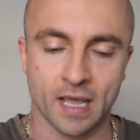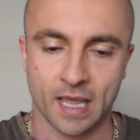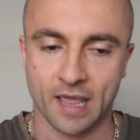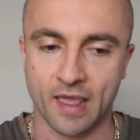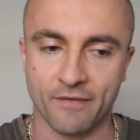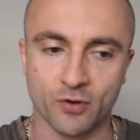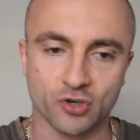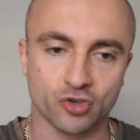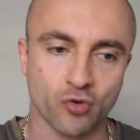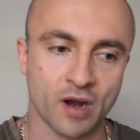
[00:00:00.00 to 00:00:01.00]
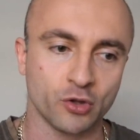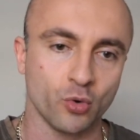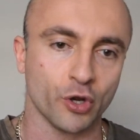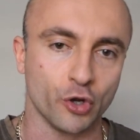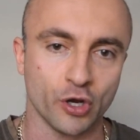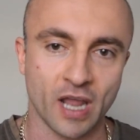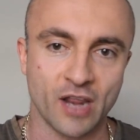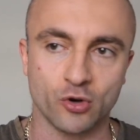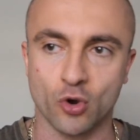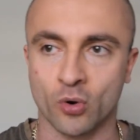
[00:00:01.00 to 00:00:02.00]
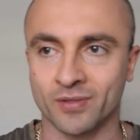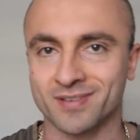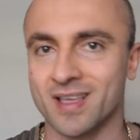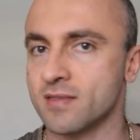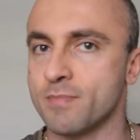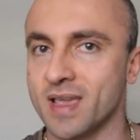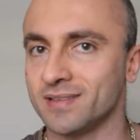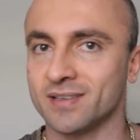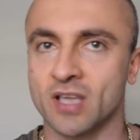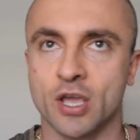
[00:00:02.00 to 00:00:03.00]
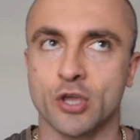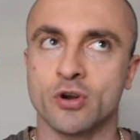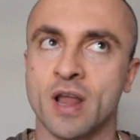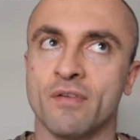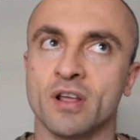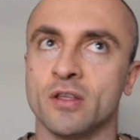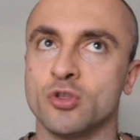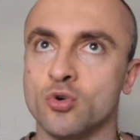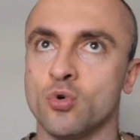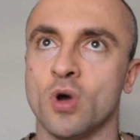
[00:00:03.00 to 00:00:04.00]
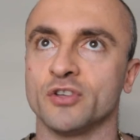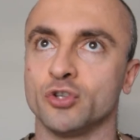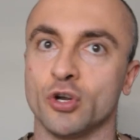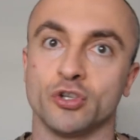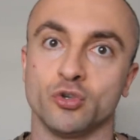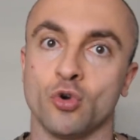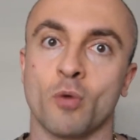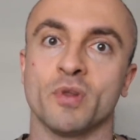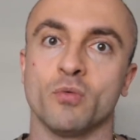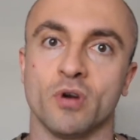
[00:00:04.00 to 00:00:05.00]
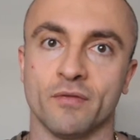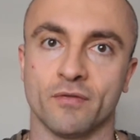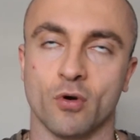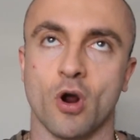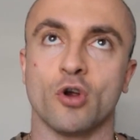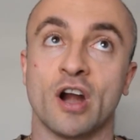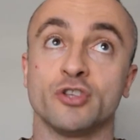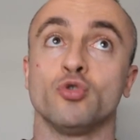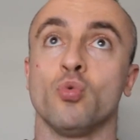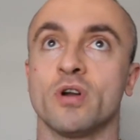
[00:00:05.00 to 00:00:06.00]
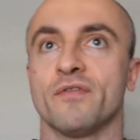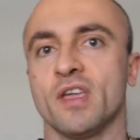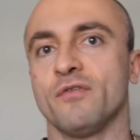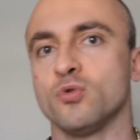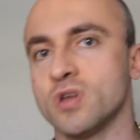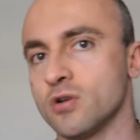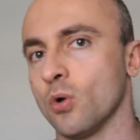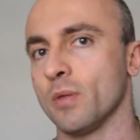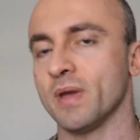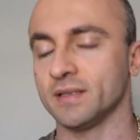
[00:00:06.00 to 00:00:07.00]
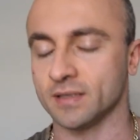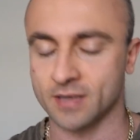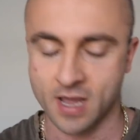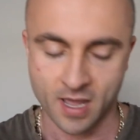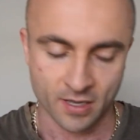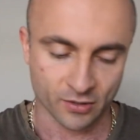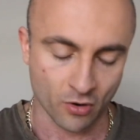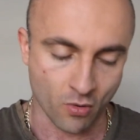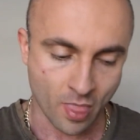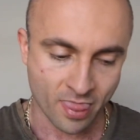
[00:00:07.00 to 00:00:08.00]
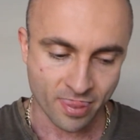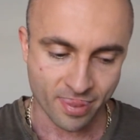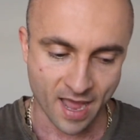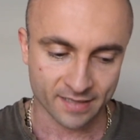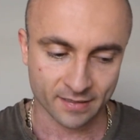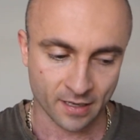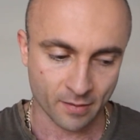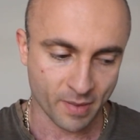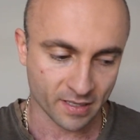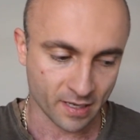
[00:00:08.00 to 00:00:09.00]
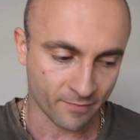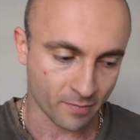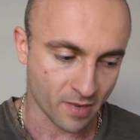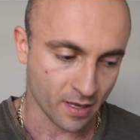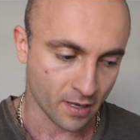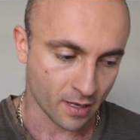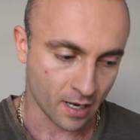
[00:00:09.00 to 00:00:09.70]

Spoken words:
if you're just trying to do it good and you don't understand the basics, you're never going to do as good as you normally would have, or as you would have if you did know the basics. So that's another big tip for me.